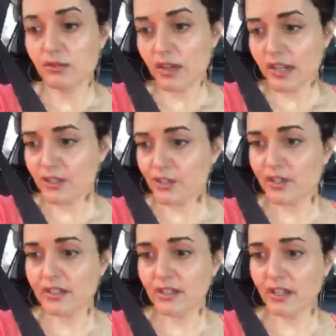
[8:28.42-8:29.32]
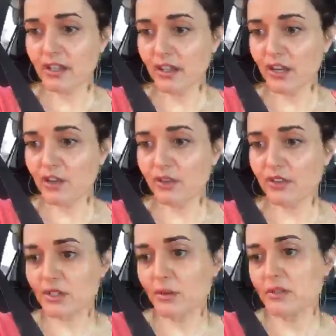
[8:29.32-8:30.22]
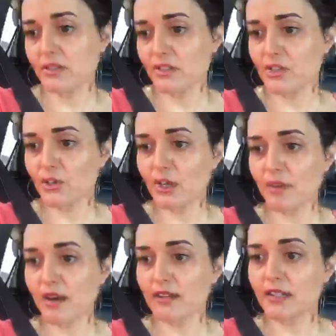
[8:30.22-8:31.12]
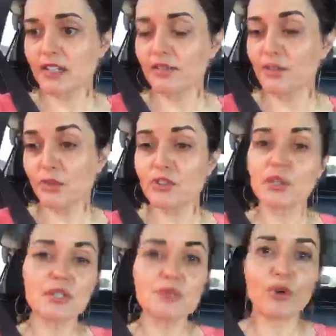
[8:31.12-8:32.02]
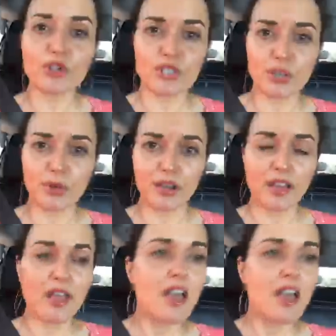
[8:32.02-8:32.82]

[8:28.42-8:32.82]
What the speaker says: Right, Joyce, I agree. There's always a story behind an individual. There's always more to it.